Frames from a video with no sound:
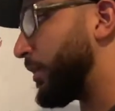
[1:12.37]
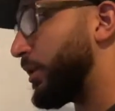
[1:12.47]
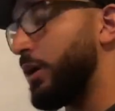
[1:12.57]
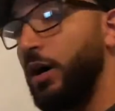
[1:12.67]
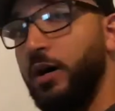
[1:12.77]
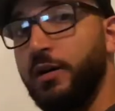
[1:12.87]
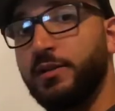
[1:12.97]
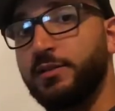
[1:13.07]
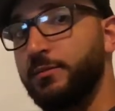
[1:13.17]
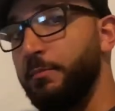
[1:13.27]

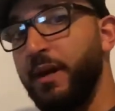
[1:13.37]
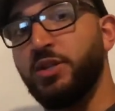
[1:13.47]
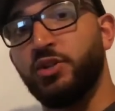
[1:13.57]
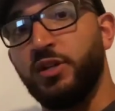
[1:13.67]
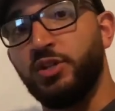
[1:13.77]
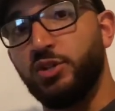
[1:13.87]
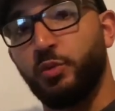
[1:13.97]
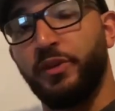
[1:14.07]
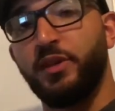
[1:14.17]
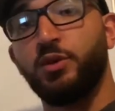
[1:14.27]
cause major issues
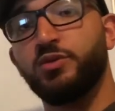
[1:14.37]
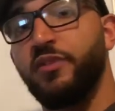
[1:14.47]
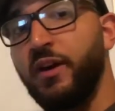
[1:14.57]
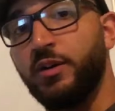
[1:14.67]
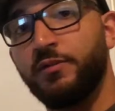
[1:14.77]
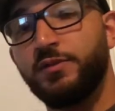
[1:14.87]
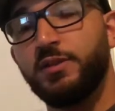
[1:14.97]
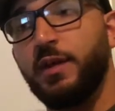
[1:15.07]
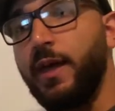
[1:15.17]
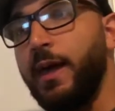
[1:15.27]
within those valves
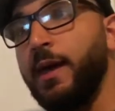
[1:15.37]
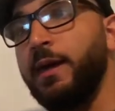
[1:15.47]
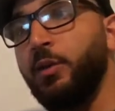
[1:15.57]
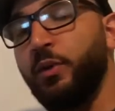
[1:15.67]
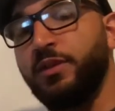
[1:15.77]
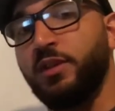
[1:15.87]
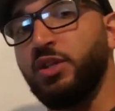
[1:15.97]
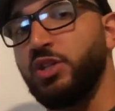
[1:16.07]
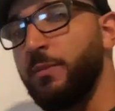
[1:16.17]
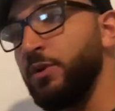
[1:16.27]
and within the
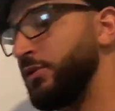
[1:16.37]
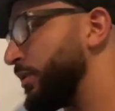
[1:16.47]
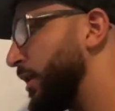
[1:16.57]
chambers.